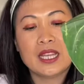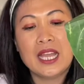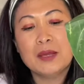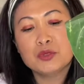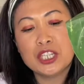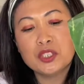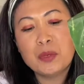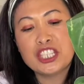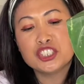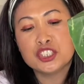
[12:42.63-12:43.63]
I'm trying to
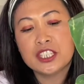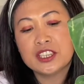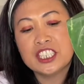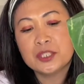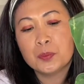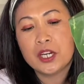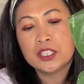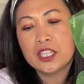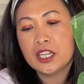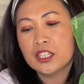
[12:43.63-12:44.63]
make sure that this part
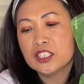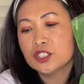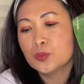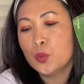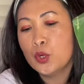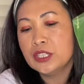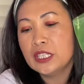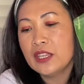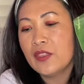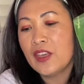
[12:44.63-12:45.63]
here is
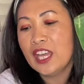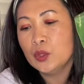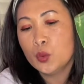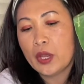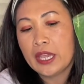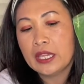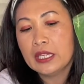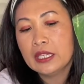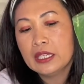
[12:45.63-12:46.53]
pointing that way